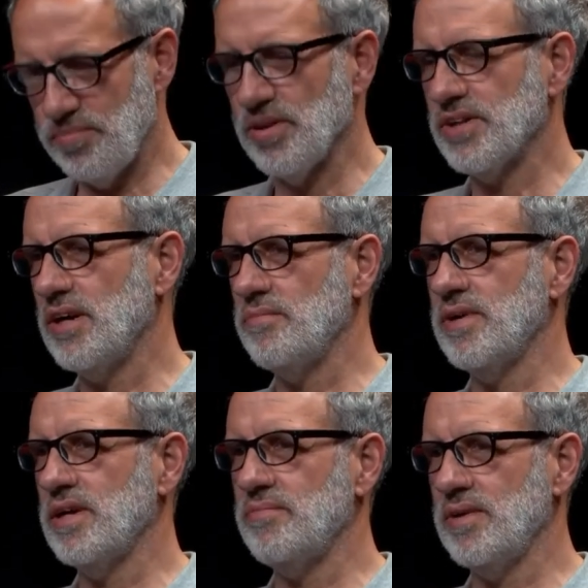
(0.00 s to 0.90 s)
pulled out
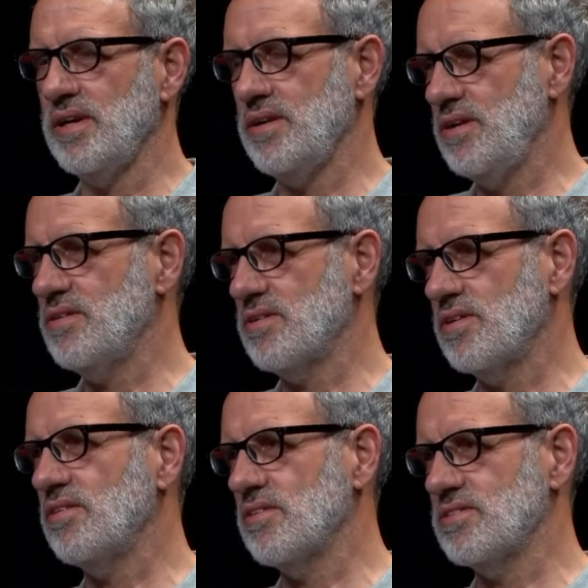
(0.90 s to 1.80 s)
by
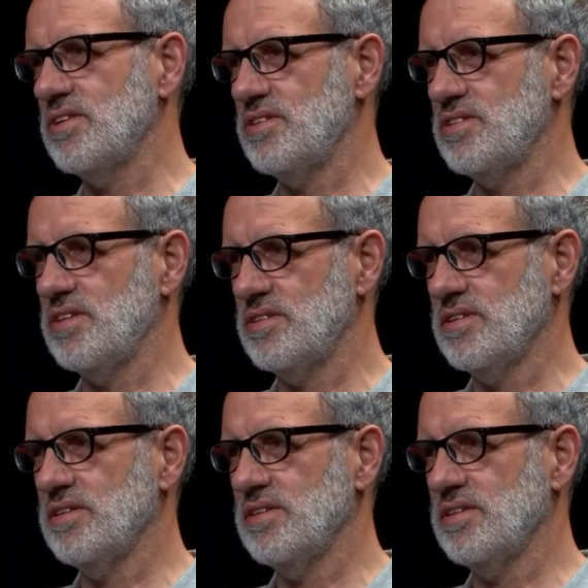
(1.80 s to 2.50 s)
Google searches.